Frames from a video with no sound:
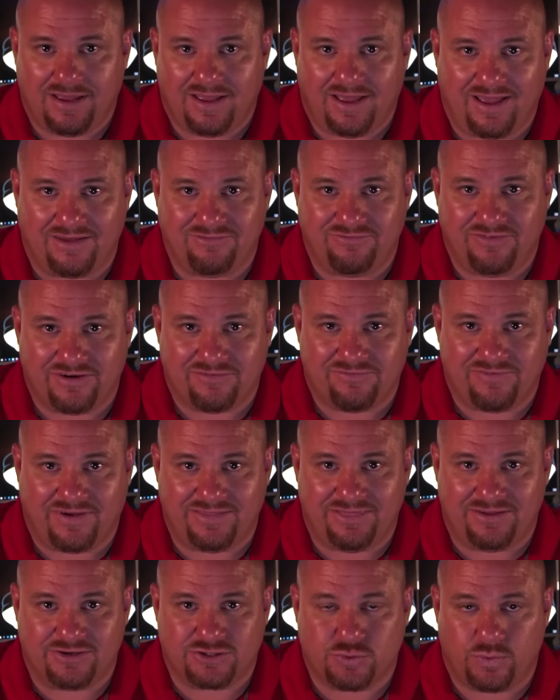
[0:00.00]
I've
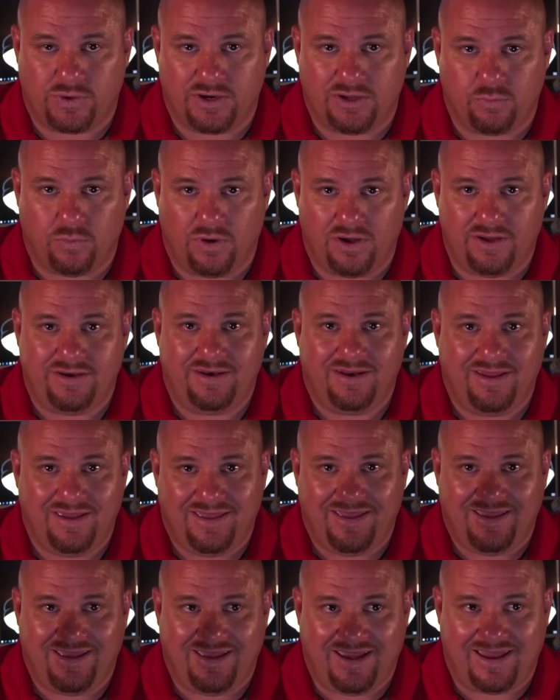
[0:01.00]
verified they're 21,
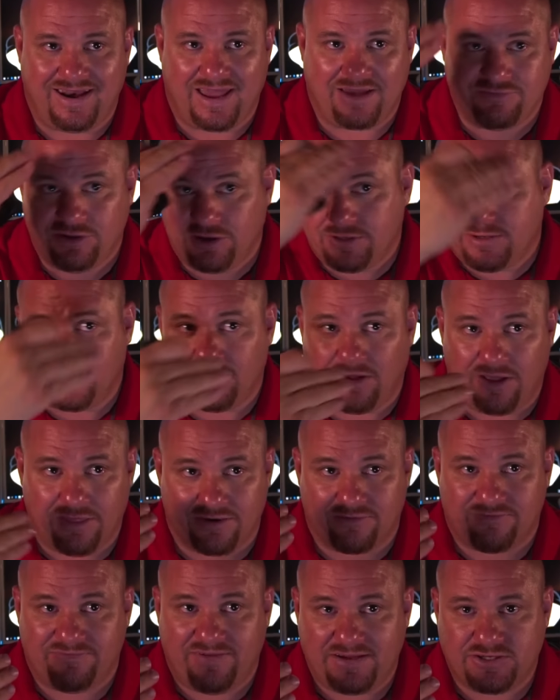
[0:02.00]
and I've looked at all
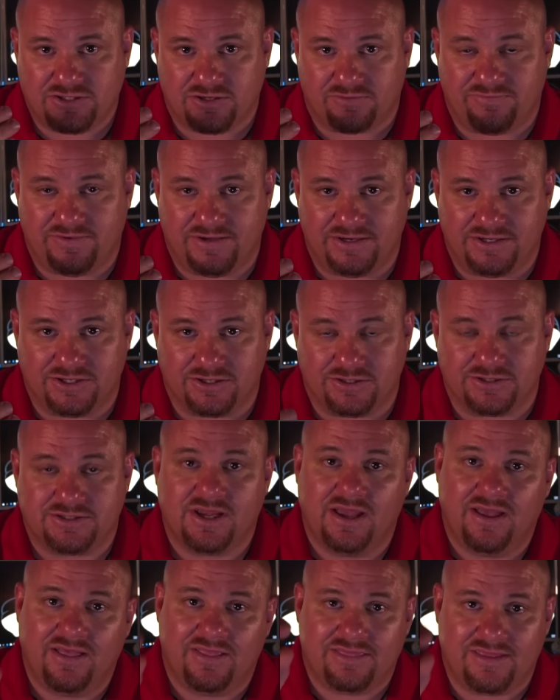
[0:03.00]
their facial features,
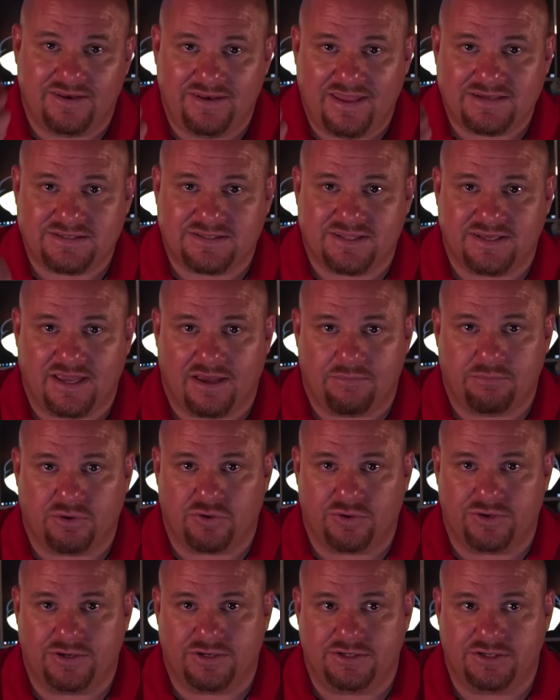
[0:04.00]
the next thing I'm
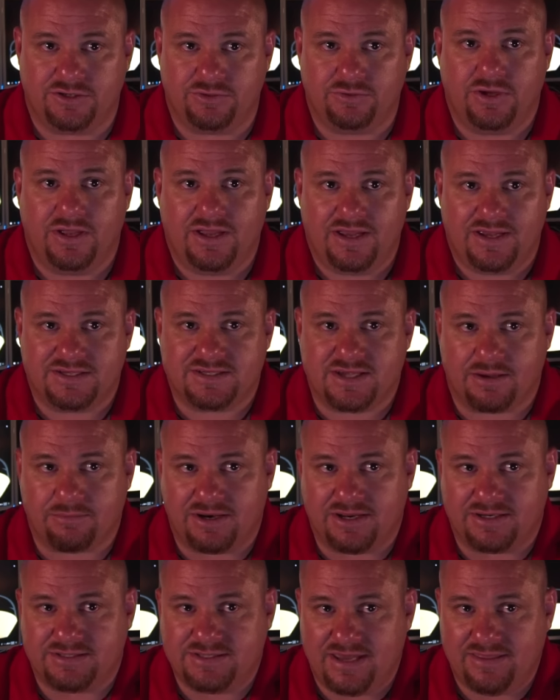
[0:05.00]
going to do is I'm
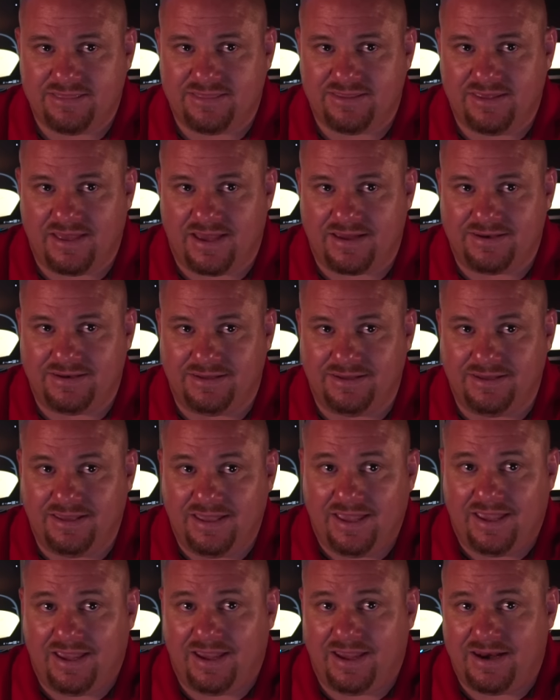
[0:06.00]
going to take the ID
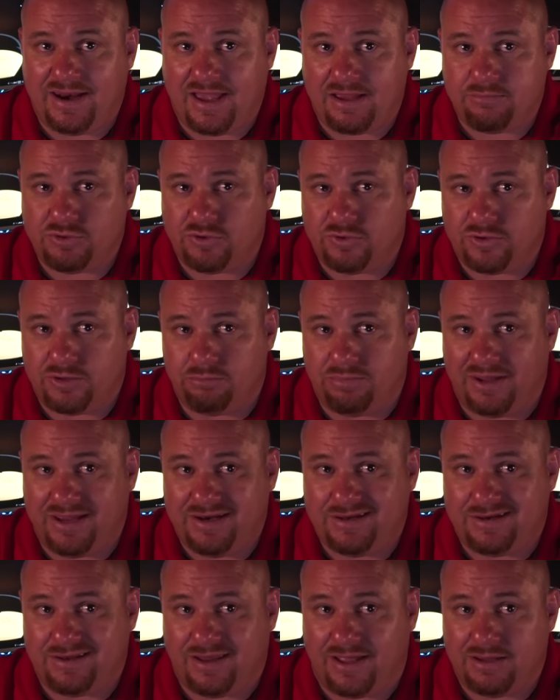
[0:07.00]
and I'm going to bend
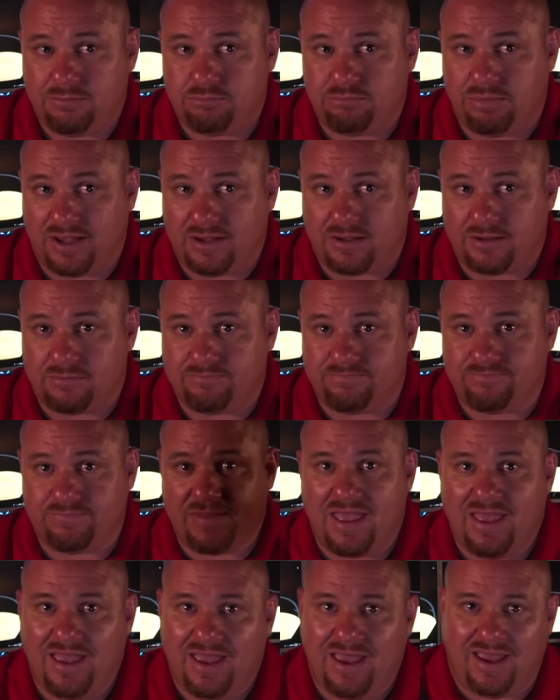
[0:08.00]
it like Beckham.
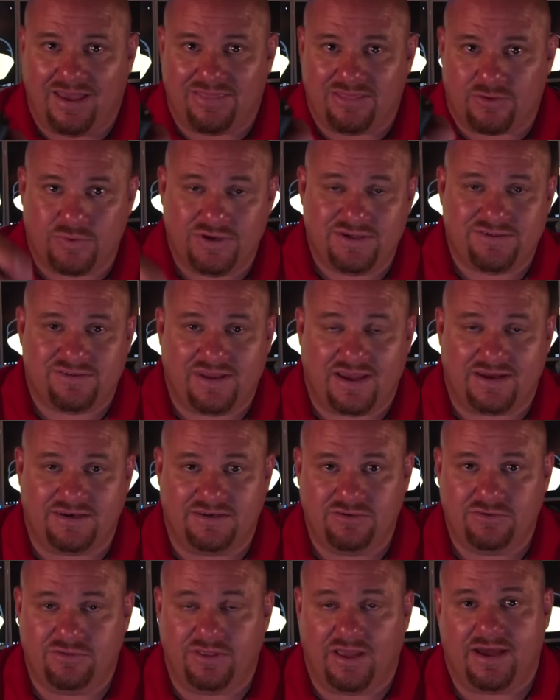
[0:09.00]
And the reason I
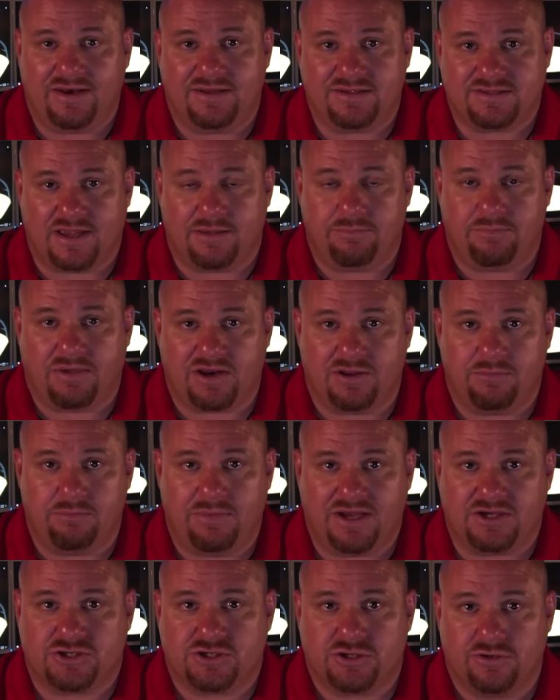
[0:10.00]
do that is I'm going to
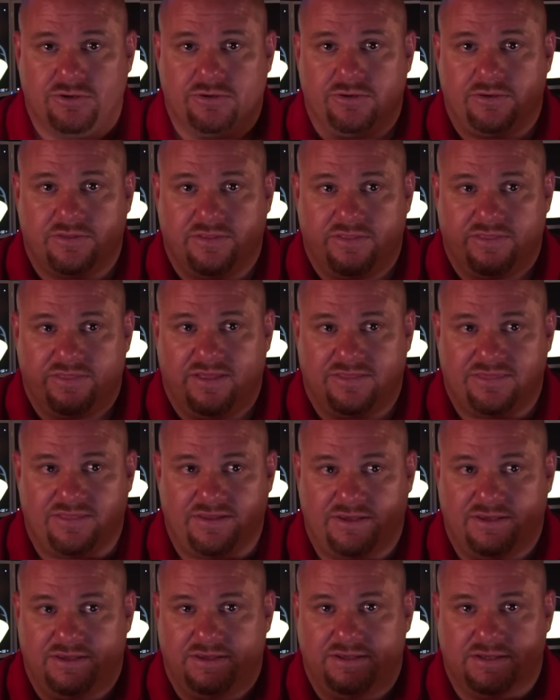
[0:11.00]
make sure that
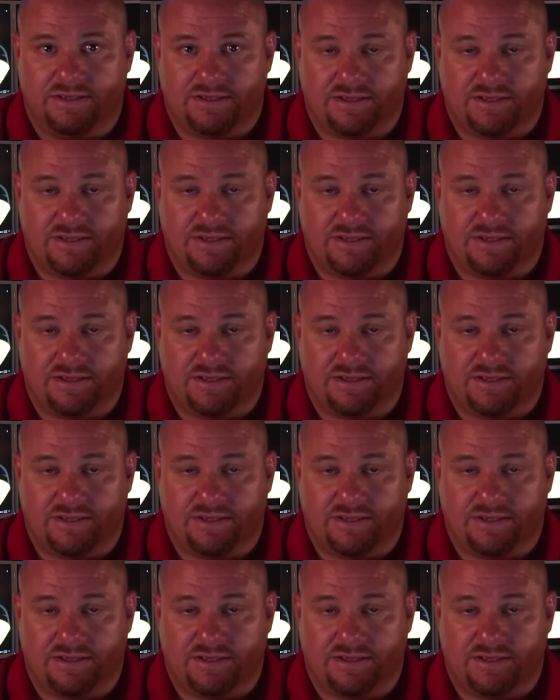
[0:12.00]
the